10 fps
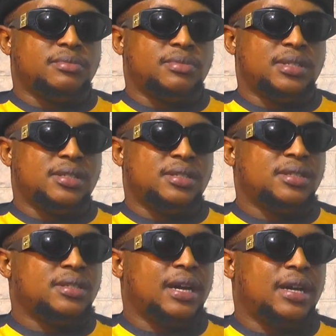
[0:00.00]
there's
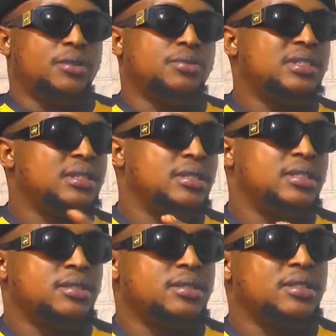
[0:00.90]
this guy,
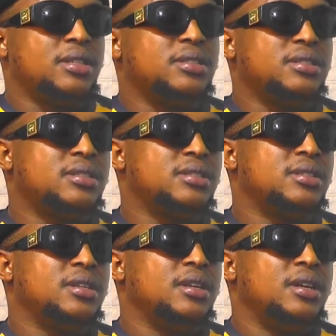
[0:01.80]
Oscillation, is
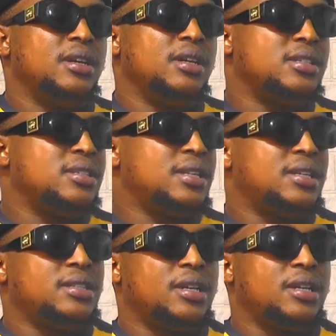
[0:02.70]
in
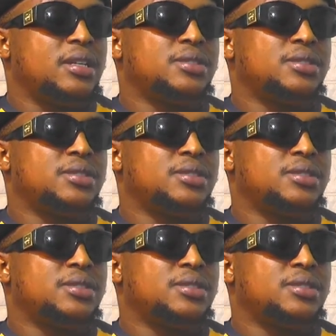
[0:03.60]
Tanzania.